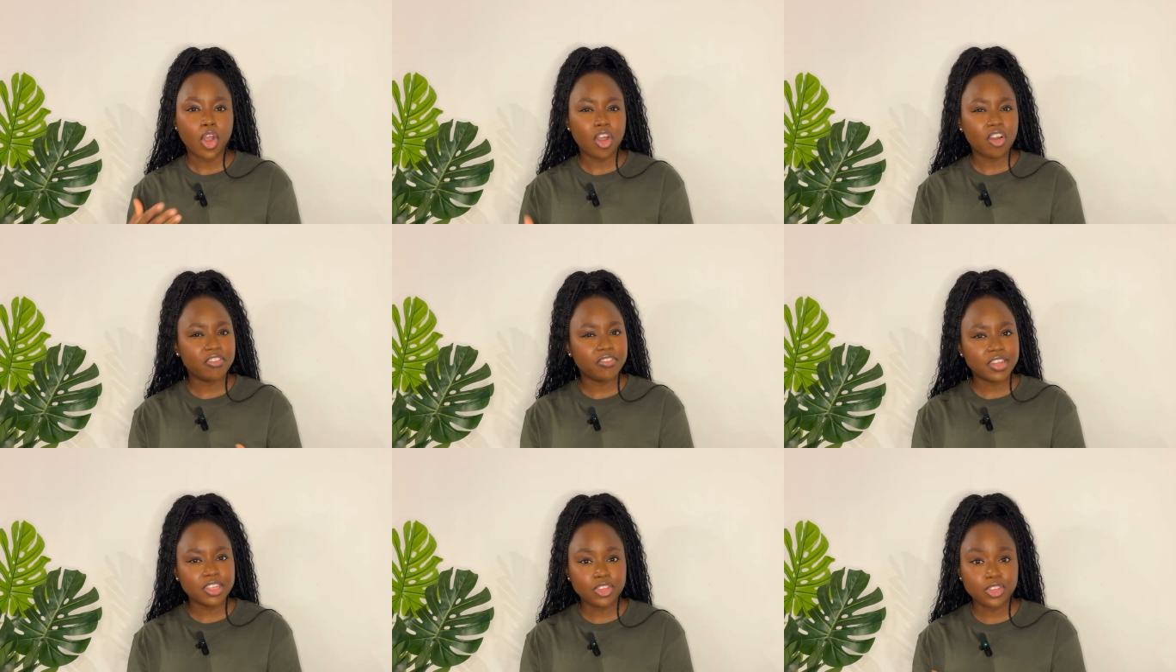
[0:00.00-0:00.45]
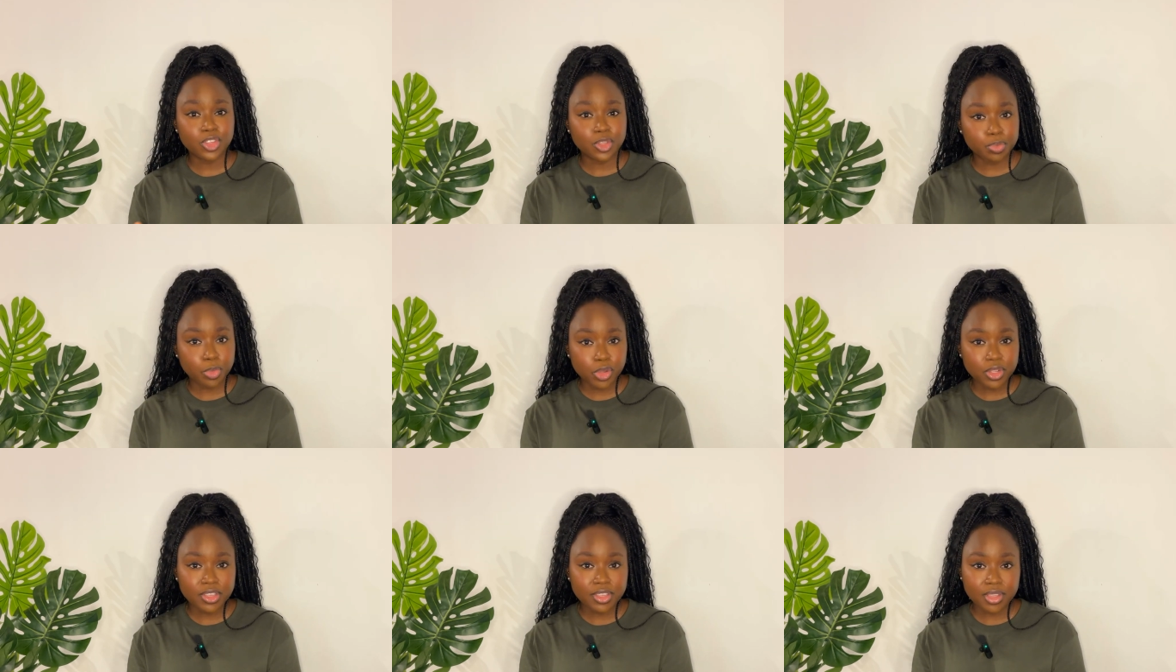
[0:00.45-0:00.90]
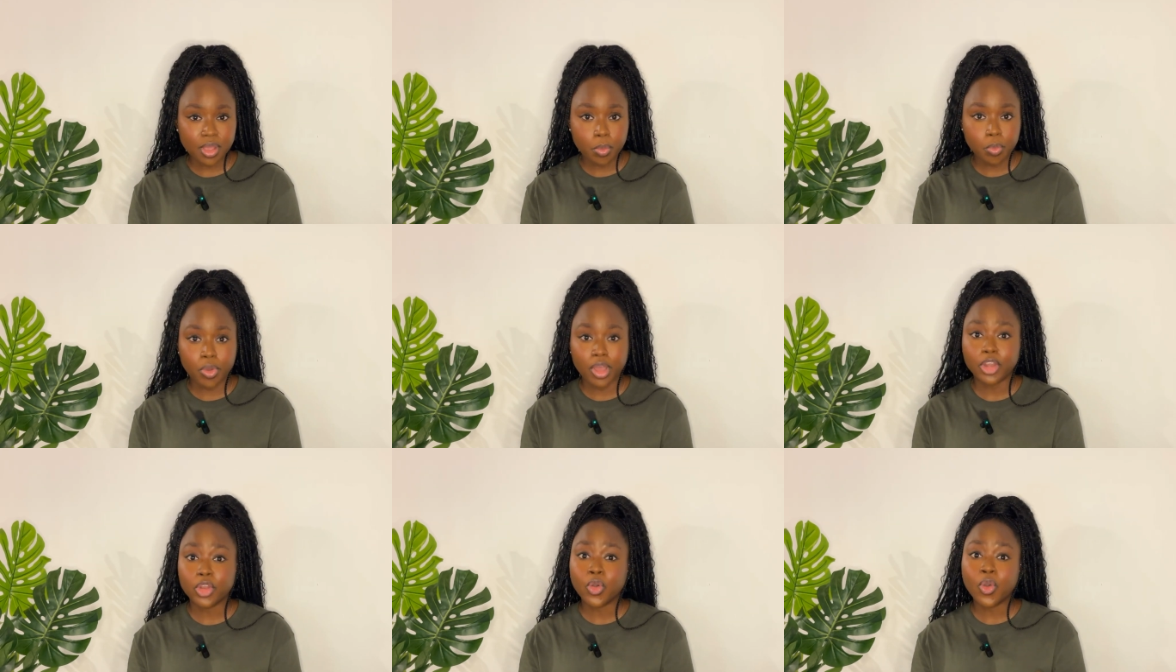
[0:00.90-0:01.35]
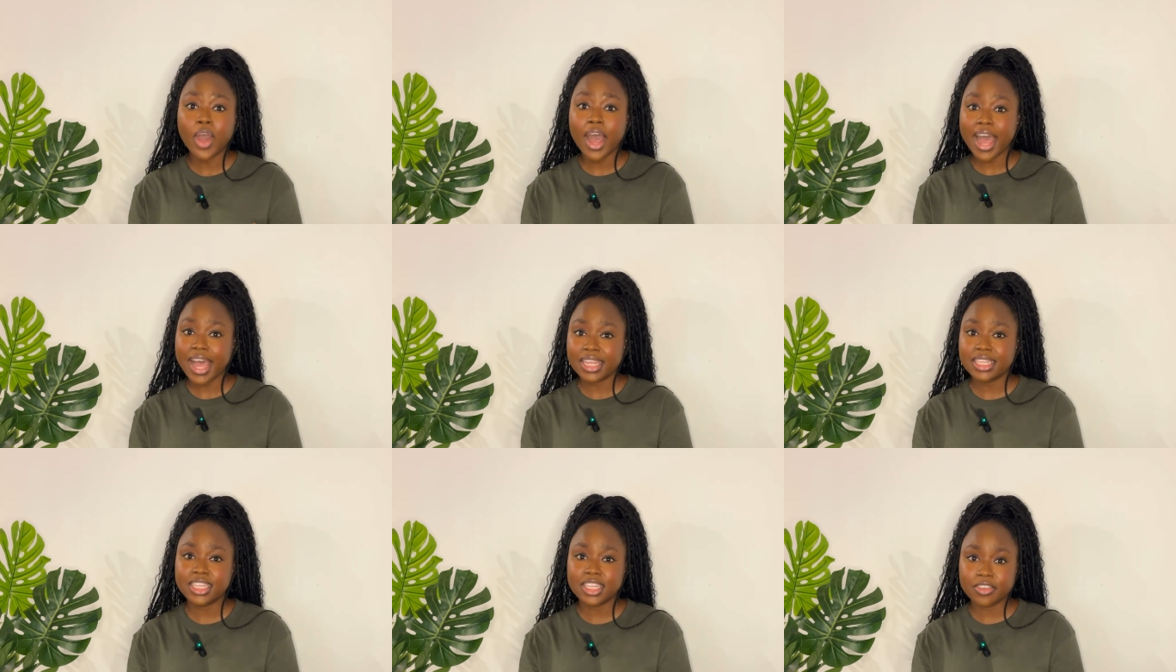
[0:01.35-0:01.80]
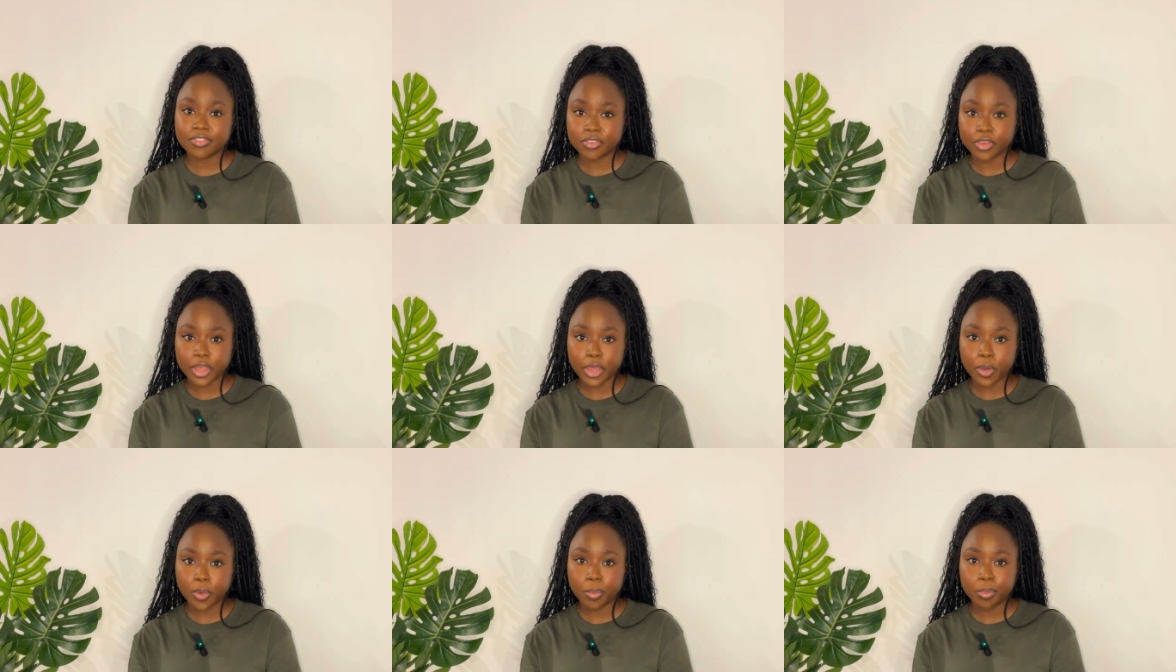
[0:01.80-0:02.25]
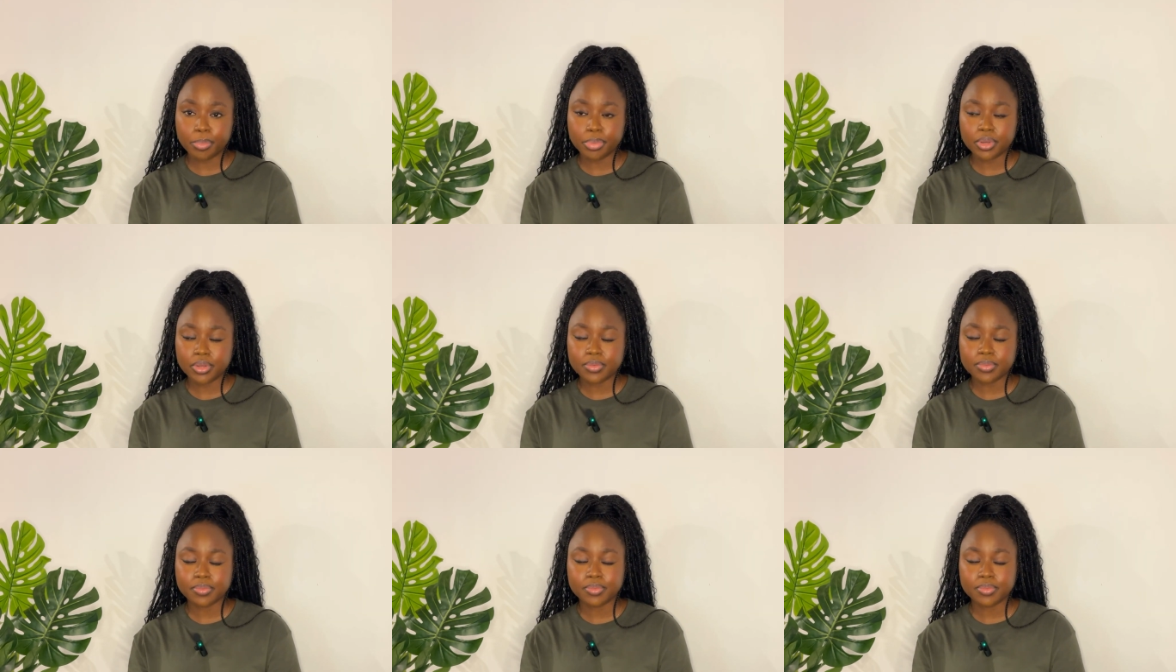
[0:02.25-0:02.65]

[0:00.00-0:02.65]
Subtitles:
Offer to spot someone or ask for help.